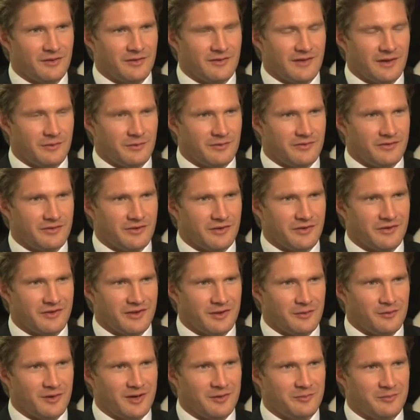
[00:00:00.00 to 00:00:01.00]
and that was
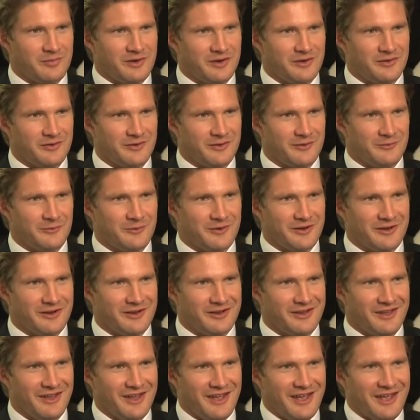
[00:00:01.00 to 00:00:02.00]
certainly one period where